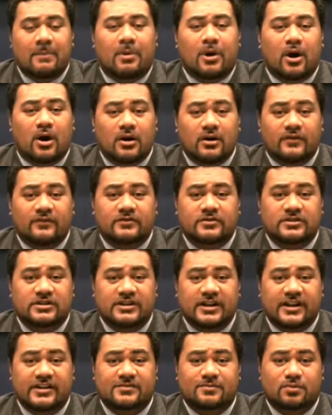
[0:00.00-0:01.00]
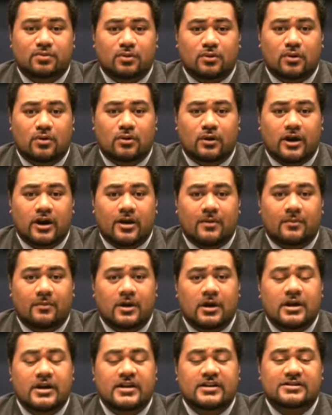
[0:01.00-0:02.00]
Part of today's program
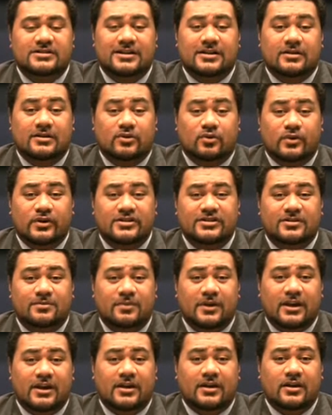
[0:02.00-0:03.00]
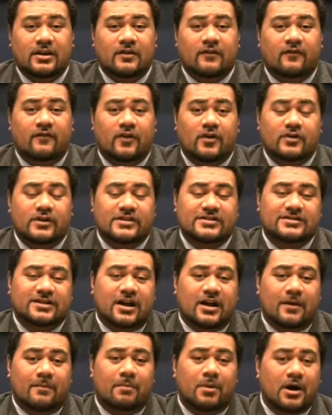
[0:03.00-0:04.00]
is going to be focused
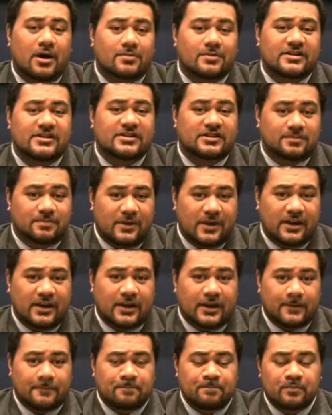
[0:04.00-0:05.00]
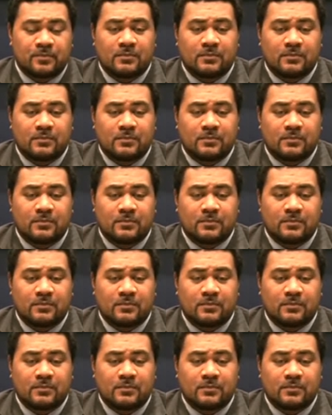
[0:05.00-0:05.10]
on public speaking.